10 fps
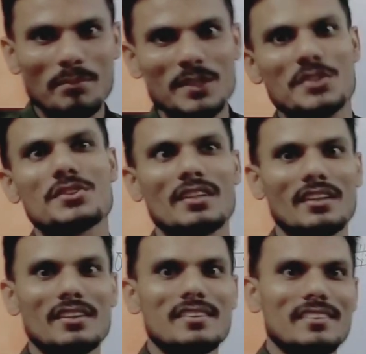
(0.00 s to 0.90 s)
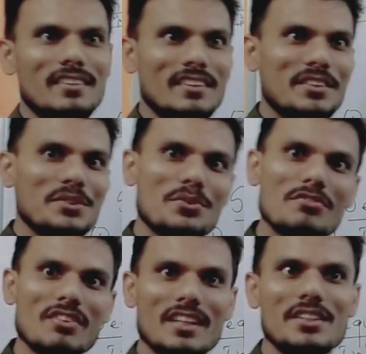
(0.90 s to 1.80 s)
Please
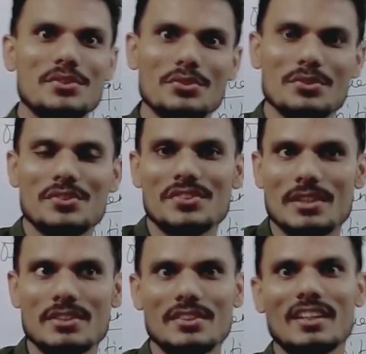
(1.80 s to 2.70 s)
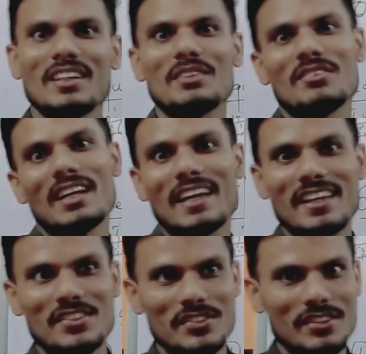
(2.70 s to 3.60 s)
don't forget to subscribe,
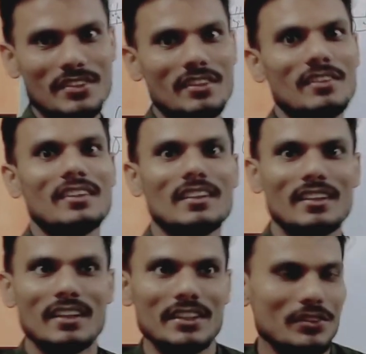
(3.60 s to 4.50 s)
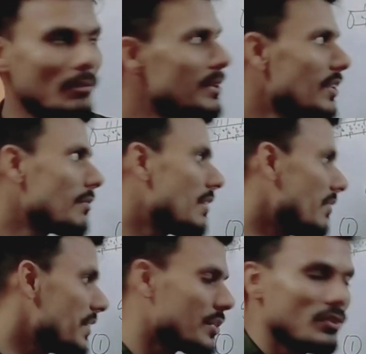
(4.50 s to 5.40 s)
like, share and comment on my
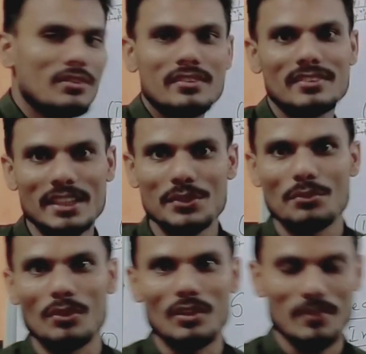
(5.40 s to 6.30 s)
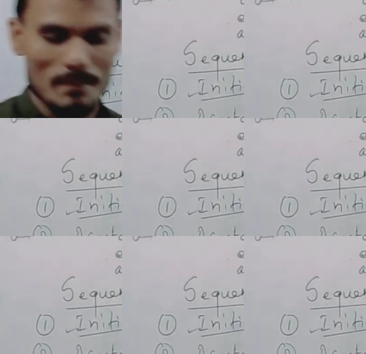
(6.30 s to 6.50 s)
video. Thank you all.